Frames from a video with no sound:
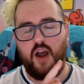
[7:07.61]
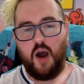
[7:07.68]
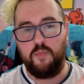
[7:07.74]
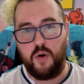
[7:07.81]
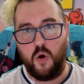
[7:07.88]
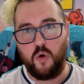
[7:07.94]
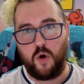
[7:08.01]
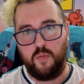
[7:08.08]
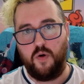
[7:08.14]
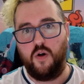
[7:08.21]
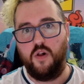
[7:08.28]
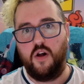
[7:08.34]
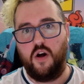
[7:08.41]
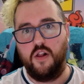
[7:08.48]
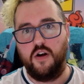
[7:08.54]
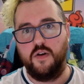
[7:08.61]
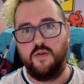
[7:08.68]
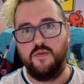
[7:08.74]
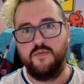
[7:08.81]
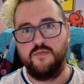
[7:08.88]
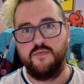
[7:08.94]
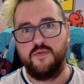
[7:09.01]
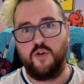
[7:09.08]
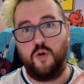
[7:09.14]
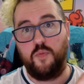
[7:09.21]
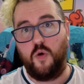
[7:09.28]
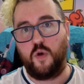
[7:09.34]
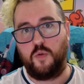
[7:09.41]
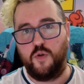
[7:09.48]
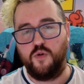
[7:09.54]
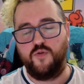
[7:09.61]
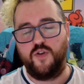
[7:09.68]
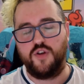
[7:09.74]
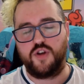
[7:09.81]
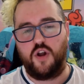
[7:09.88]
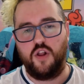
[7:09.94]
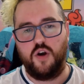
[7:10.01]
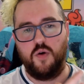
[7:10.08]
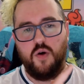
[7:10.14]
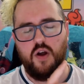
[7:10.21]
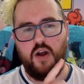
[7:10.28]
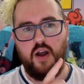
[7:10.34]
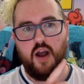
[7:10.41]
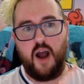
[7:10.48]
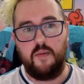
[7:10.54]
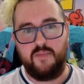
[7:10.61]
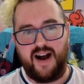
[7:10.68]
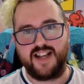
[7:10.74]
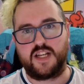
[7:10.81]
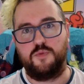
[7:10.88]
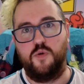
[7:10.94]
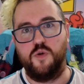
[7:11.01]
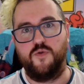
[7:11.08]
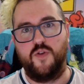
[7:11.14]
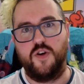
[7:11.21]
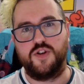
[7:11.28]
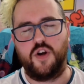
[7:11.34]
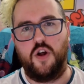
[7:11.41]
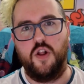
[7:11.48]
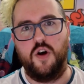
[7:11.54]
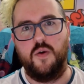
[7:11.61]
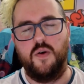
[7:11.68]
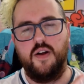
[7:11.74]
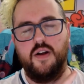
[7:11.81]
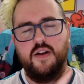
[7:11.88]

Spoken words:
a Pokeball holo, or a Pokeball reverse holo, a Master Ball reverse holo,